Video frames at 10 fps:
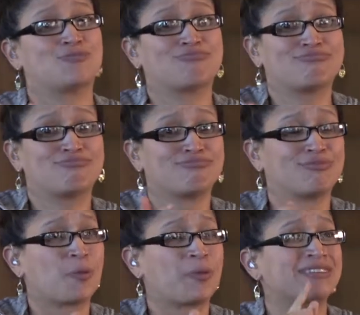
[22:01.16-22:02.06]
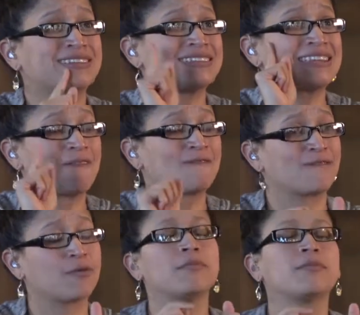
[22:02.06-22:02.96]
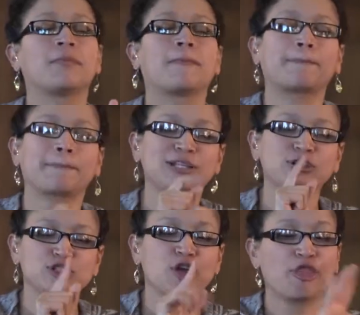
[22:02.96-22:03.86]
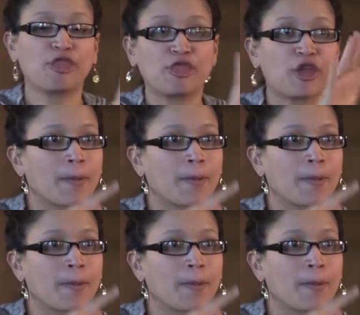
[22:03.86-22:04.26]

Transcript: and were culturally competent and ready to work with